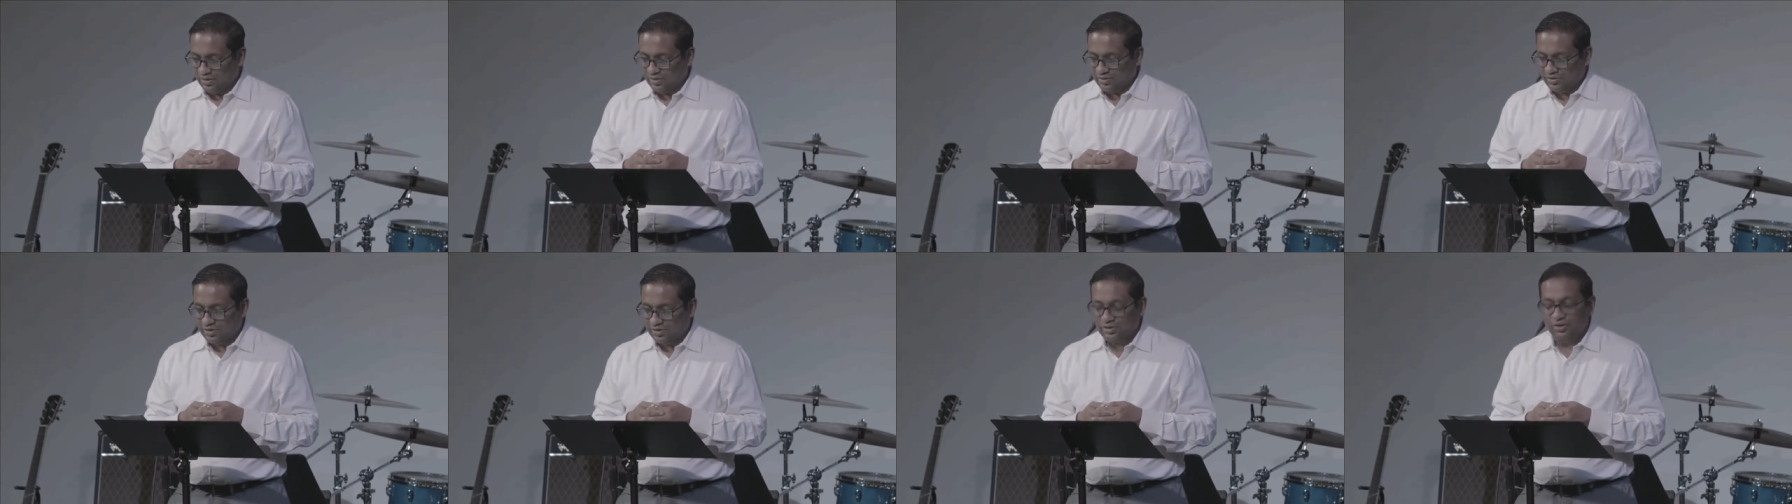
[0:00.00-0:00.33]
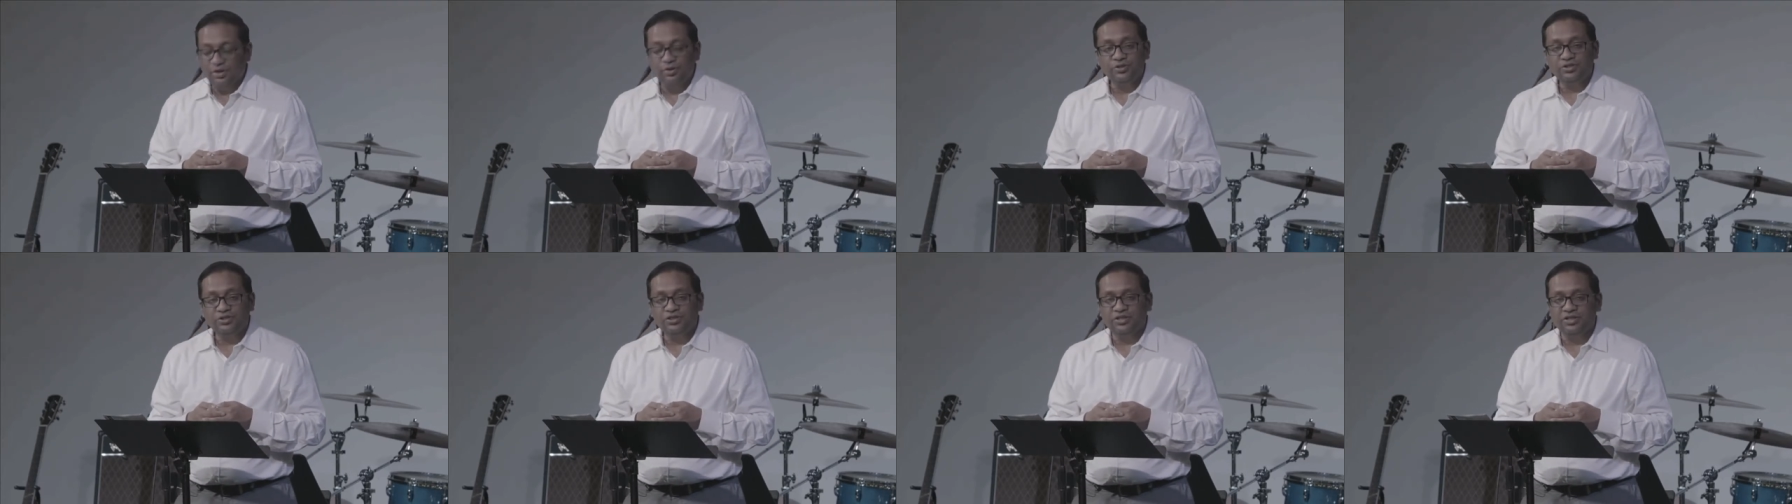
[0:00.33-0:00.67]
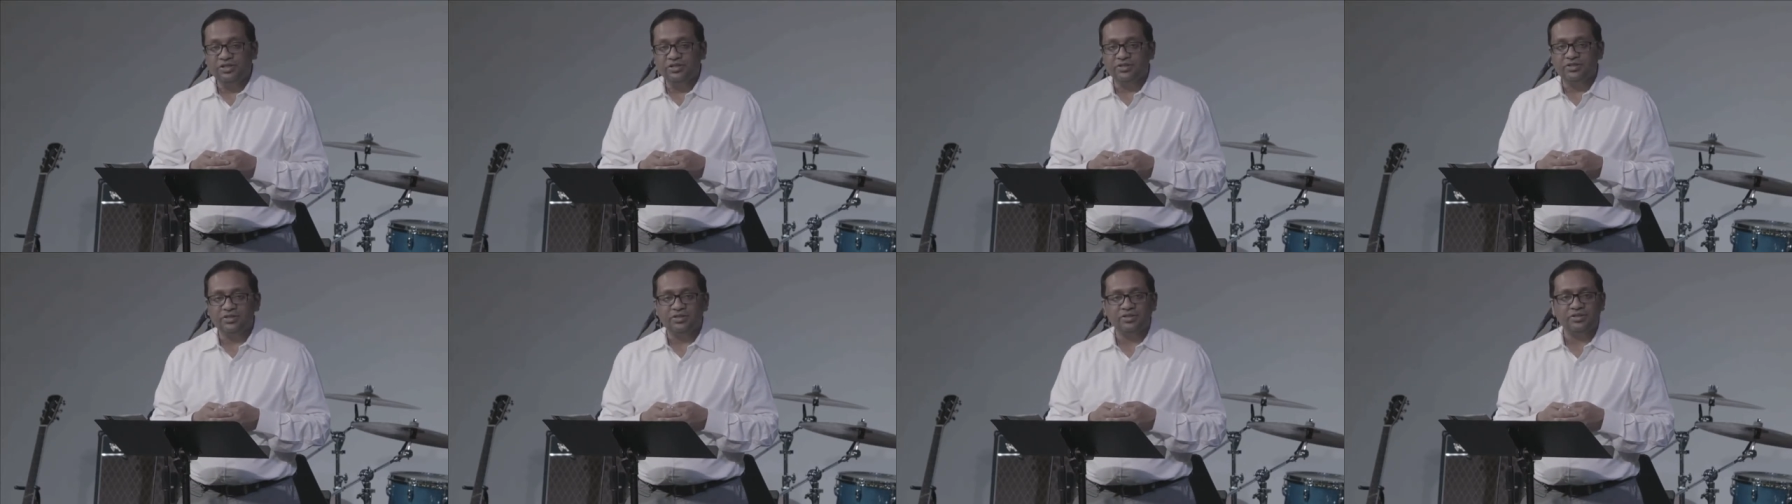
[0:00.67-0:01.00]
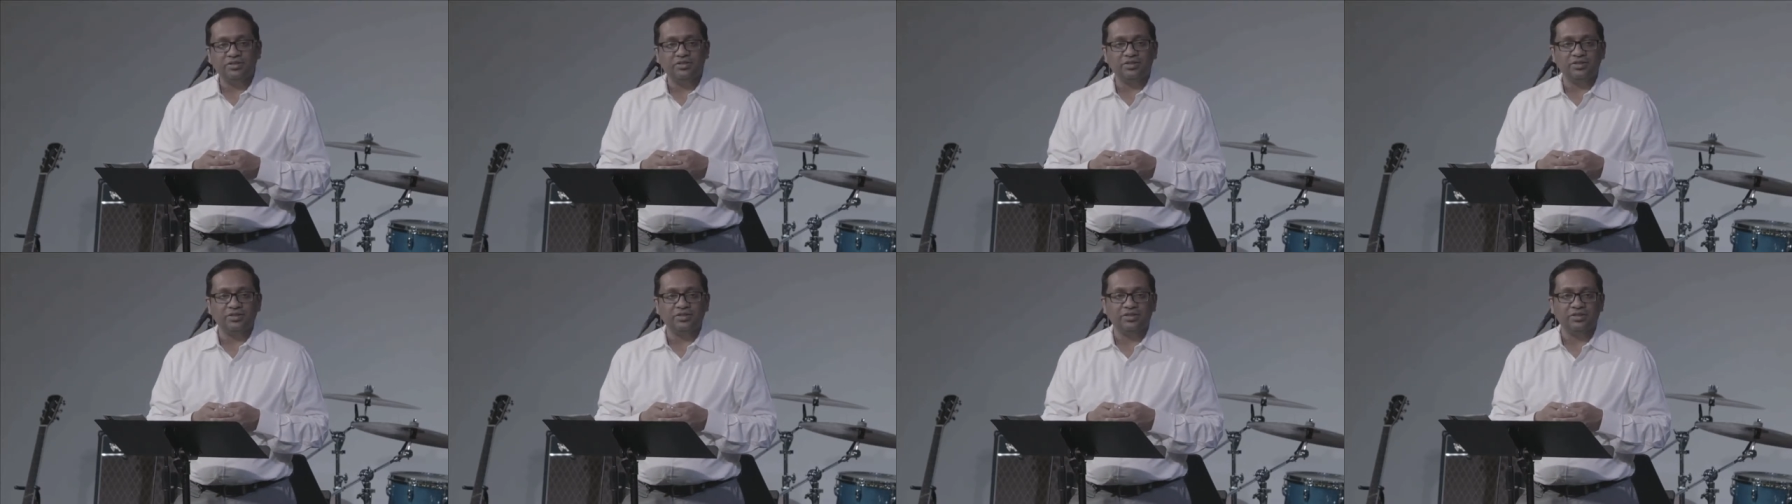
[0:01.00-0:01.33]
To know
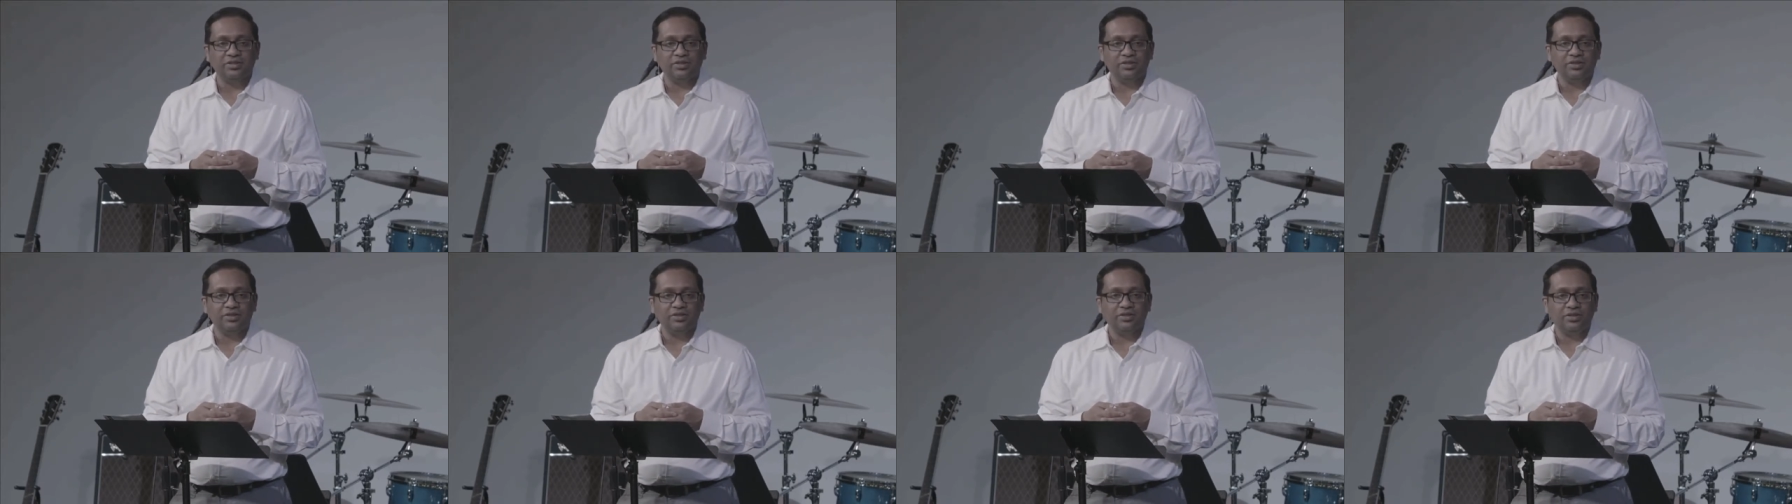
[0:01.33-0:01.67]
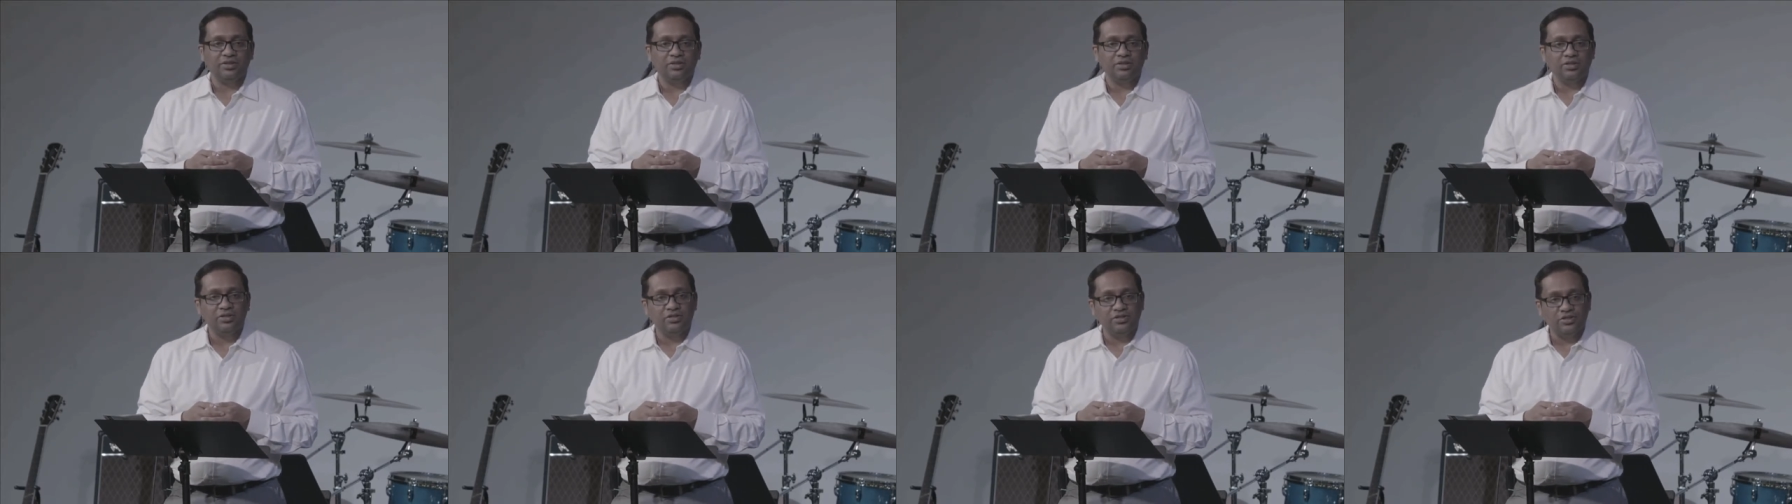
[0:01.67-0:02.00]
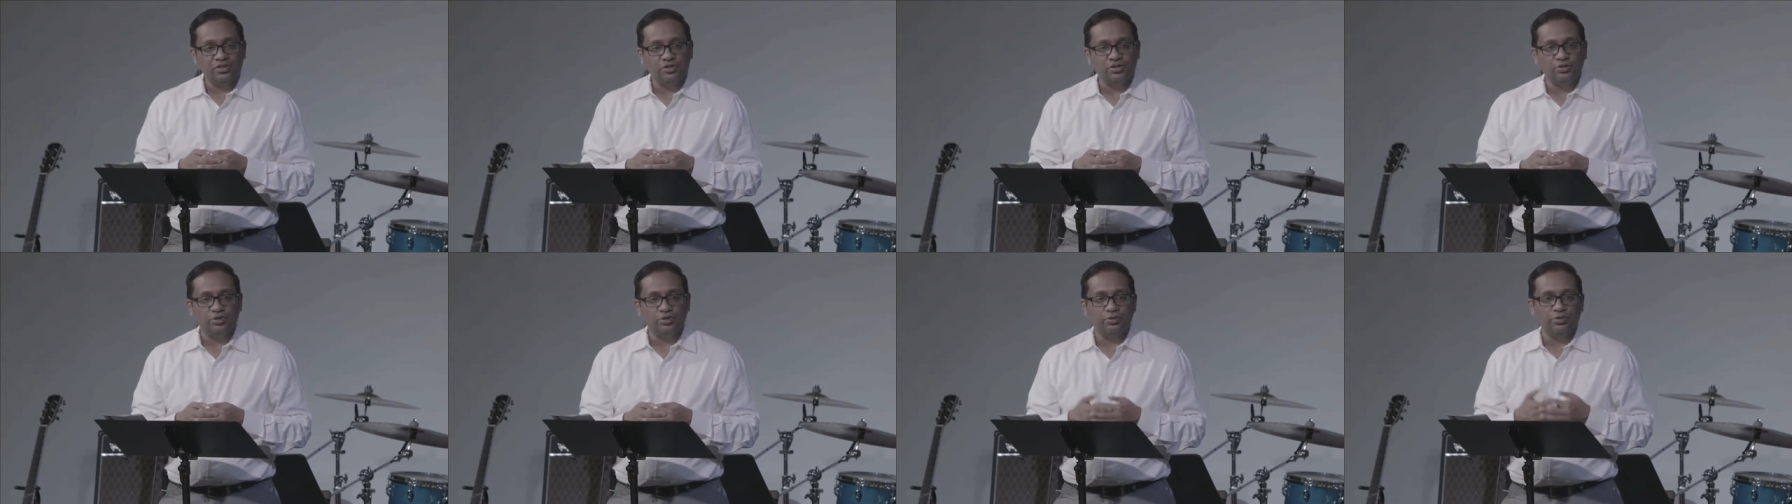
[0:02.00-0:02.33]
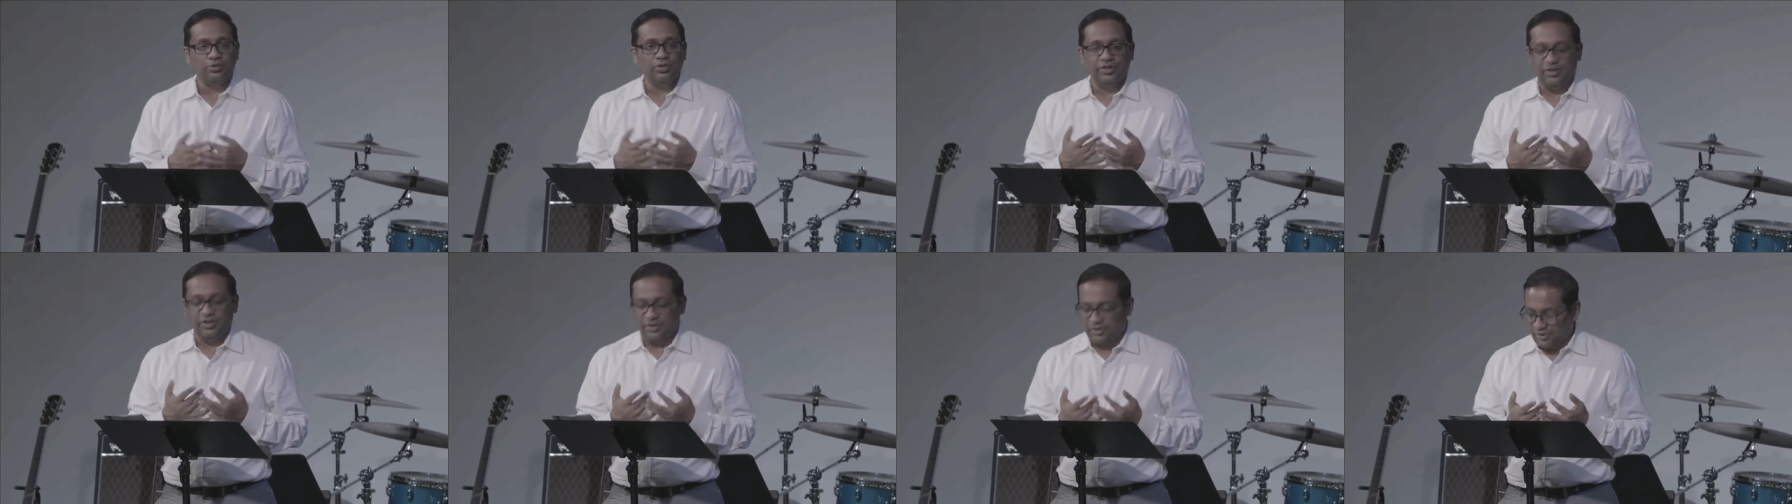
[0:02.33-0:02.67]
Jesus is to
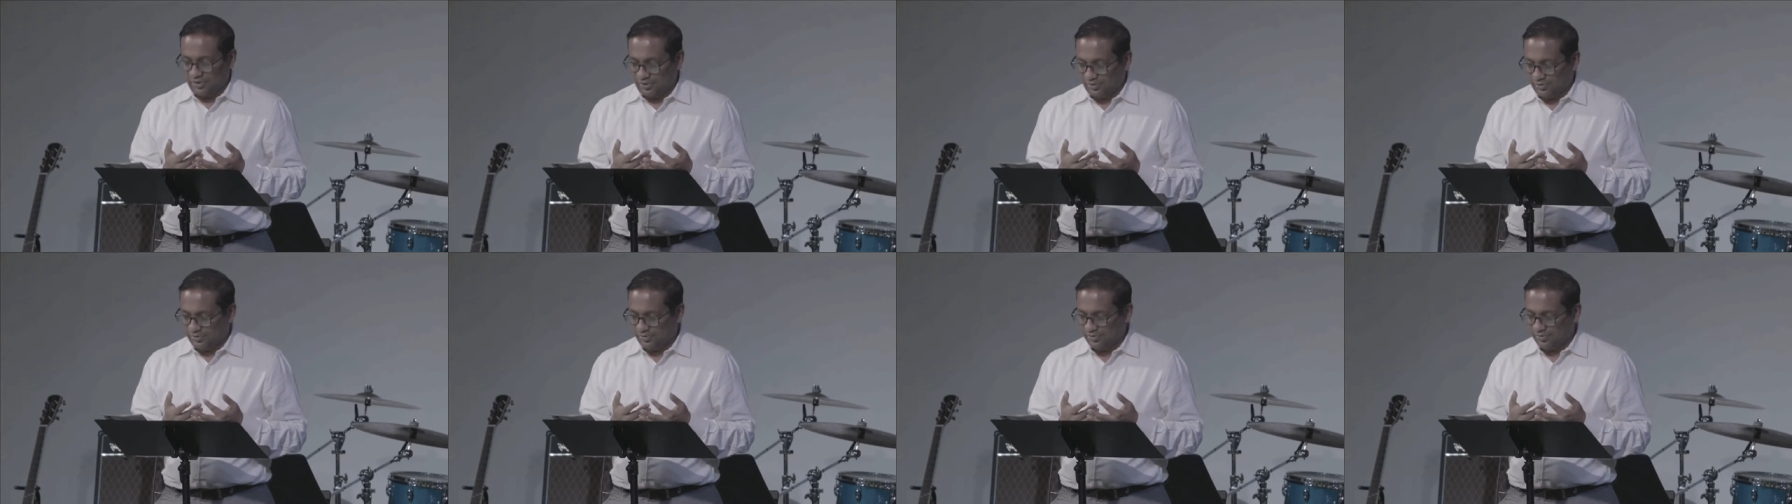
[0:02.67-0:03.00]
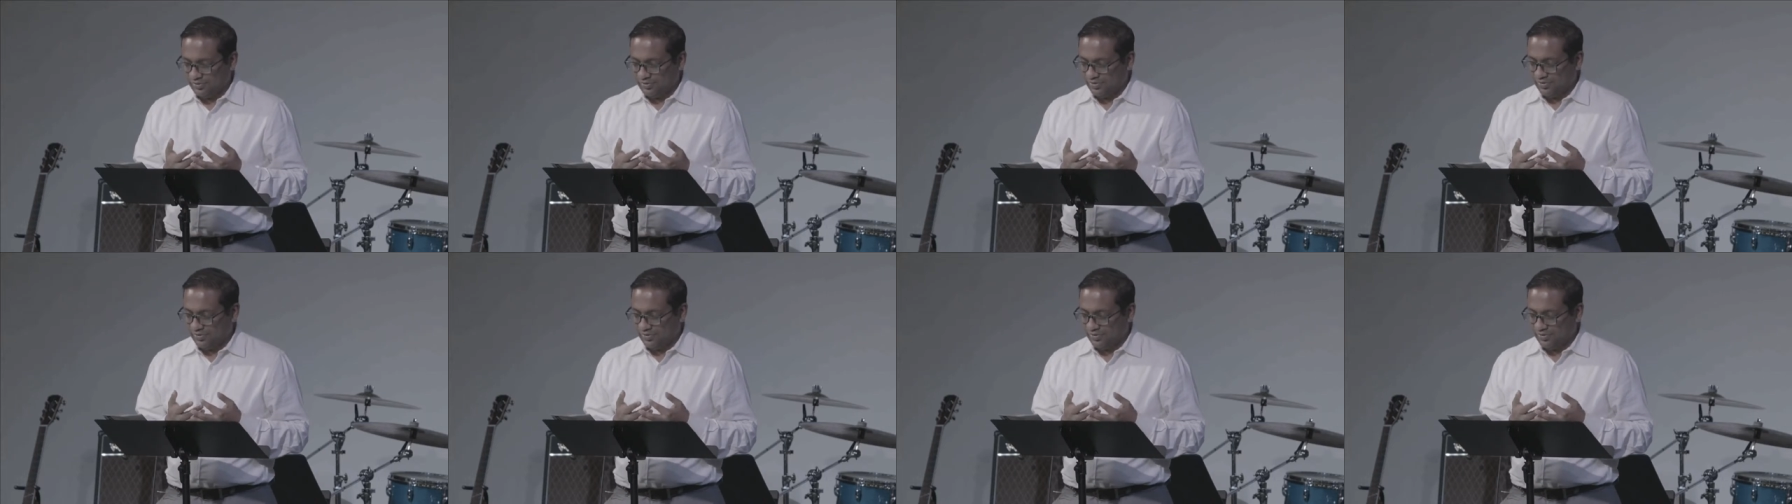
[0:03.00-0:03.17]
truly know.